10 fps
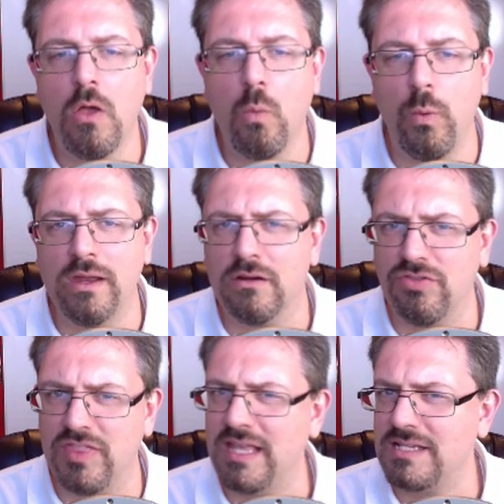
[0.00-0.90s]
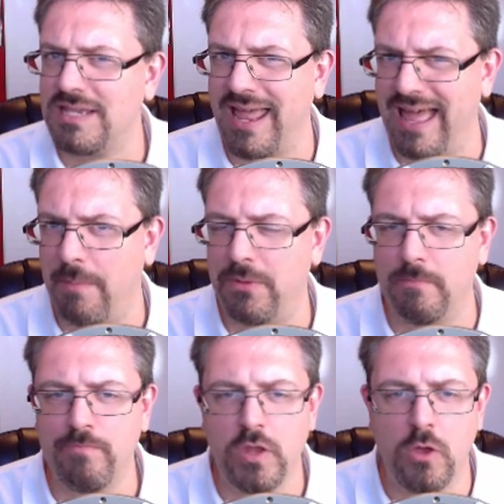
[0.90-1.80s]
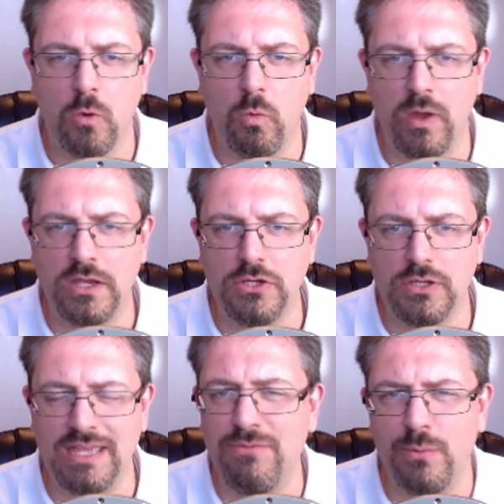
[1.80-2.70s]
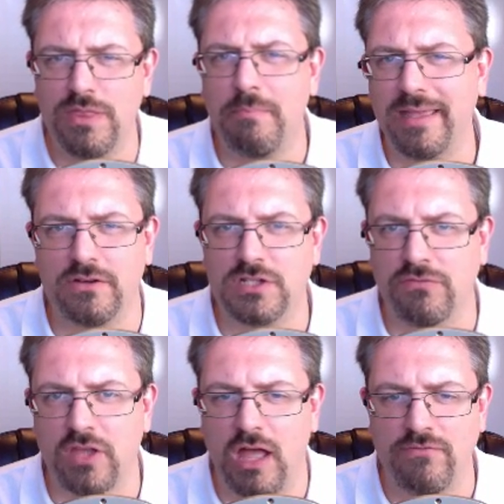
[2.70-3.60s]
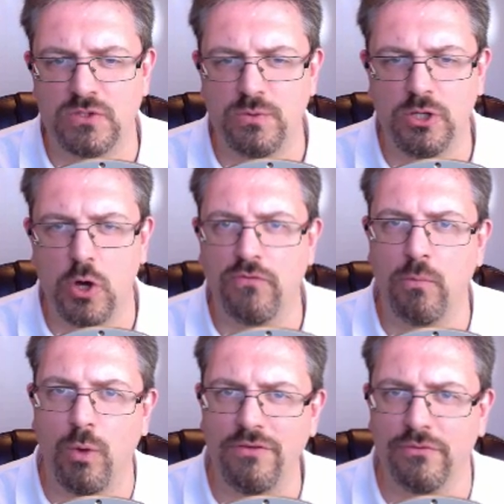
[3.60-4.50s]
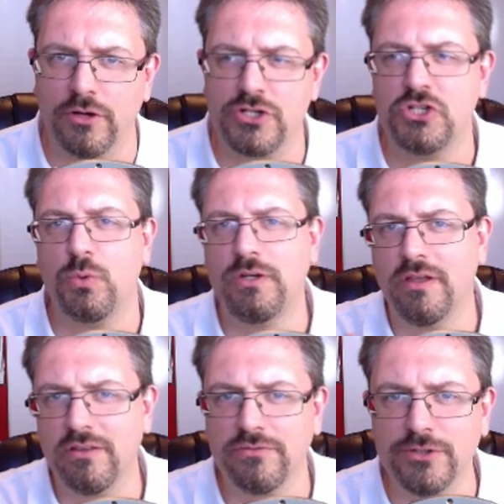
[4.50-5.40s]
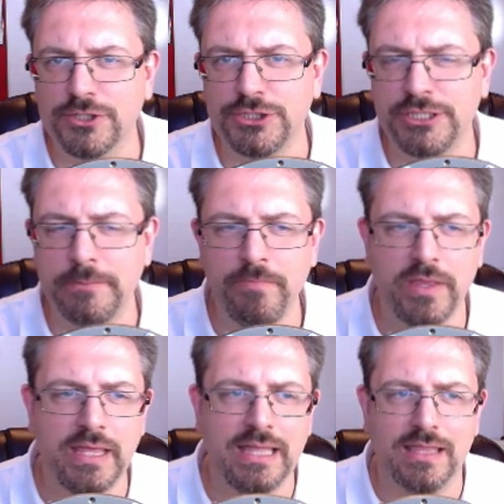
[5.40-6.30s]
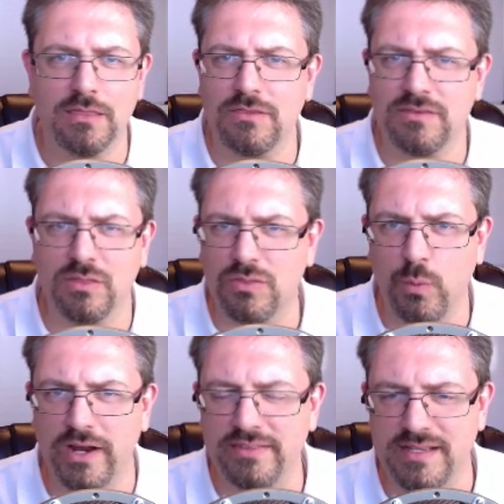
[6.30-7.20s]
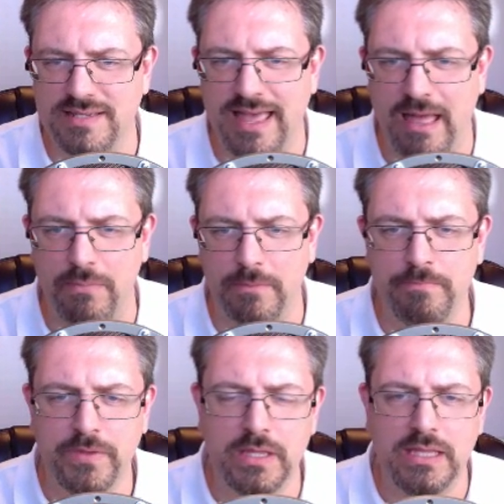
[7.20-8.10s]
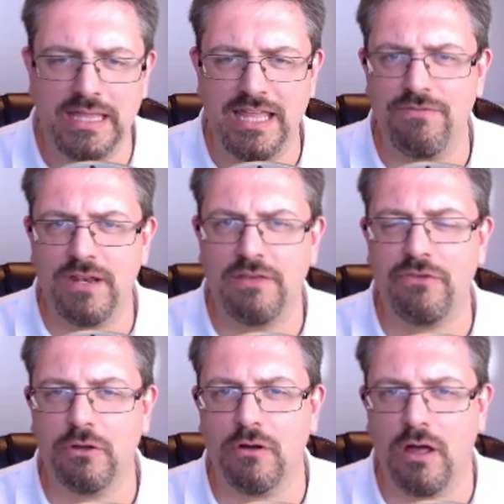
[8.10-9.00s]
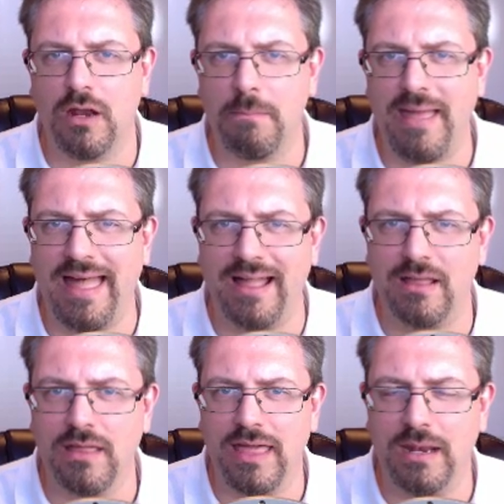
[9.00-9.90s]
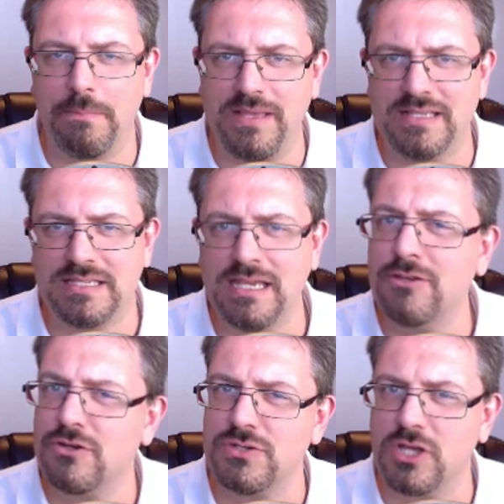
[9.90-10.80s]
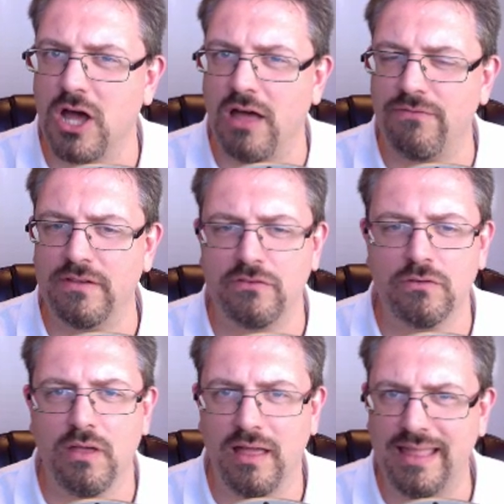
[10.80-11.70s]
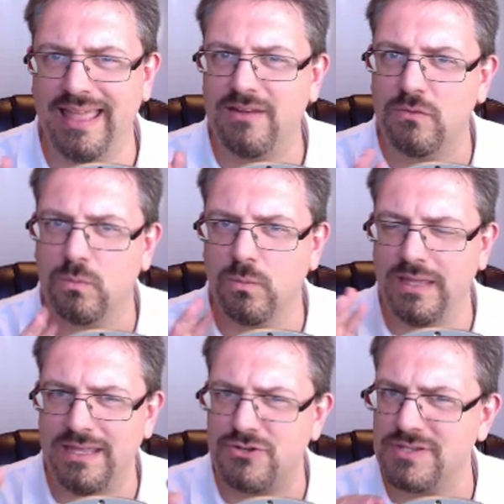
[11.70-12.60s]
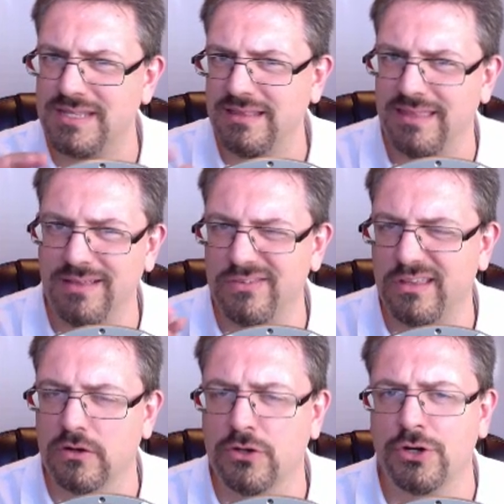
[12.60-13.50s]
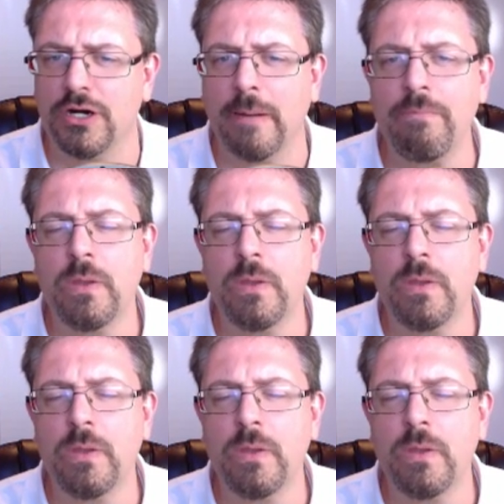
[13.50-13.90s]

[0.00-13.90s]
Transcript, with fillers: Weird things happen when, even within Microsoft Office, when you go from one version to another version, weird things happen. Even if you're on a Mac and a PC and you're using Office, again, interesting things can occur.